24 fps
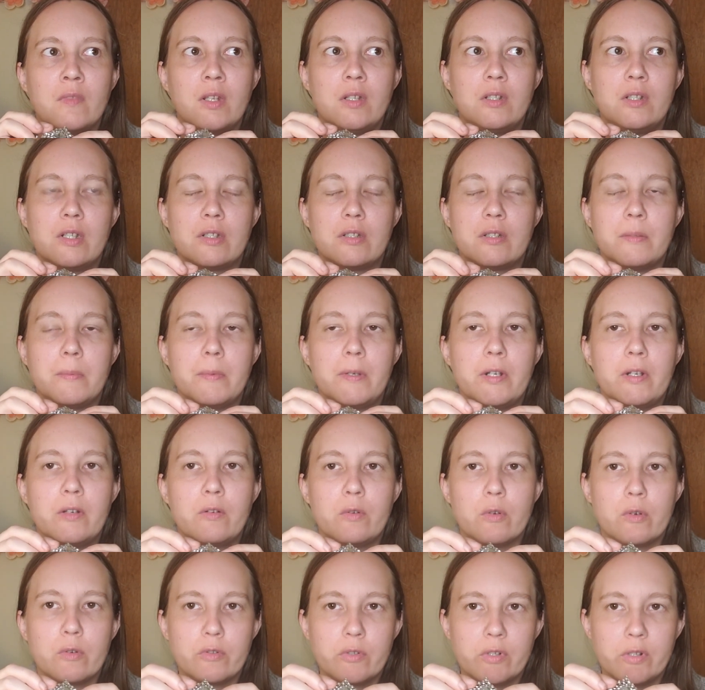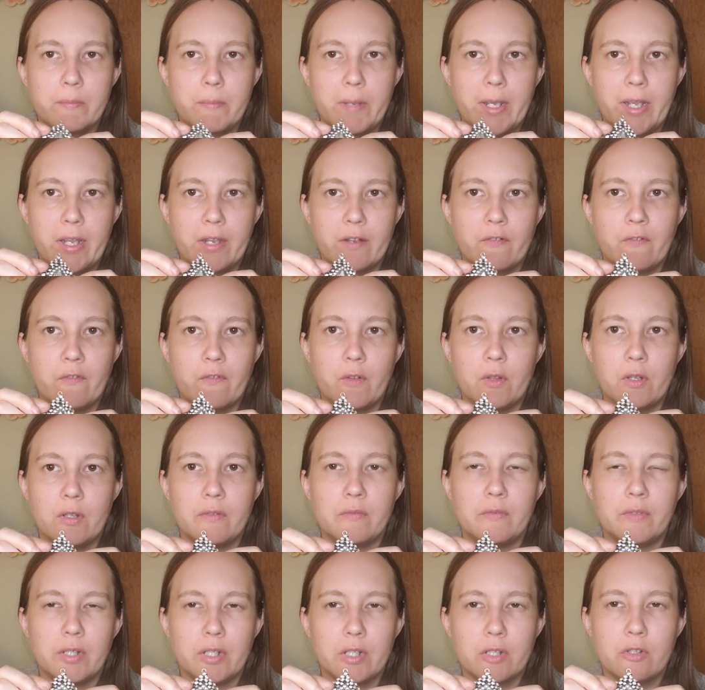just about a grocery bag full of
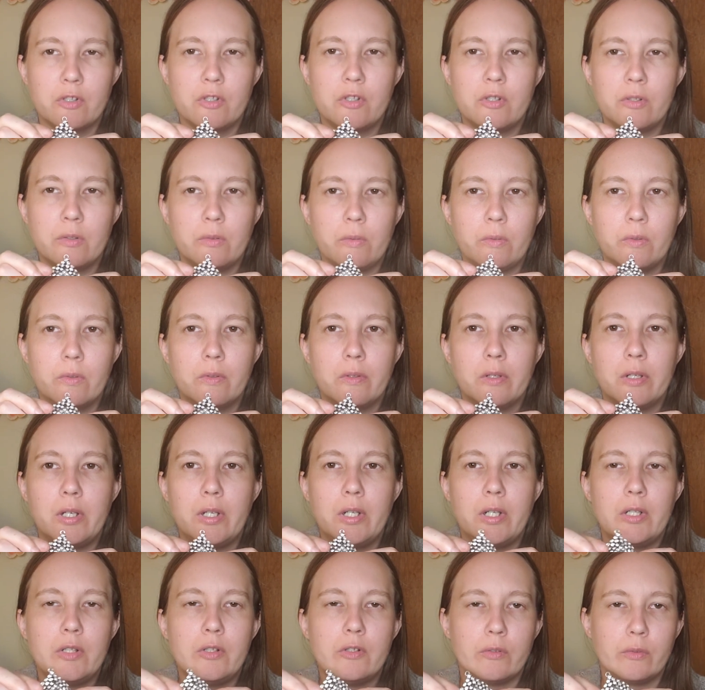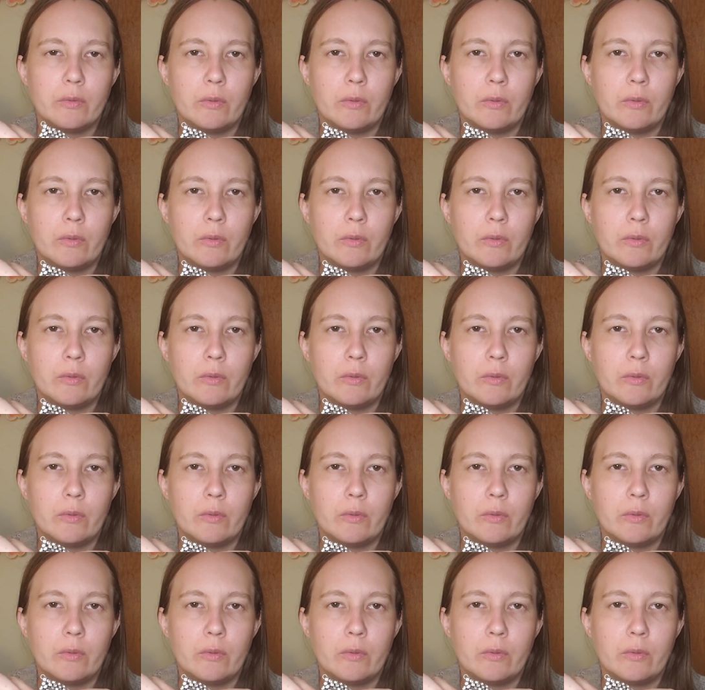like jewelry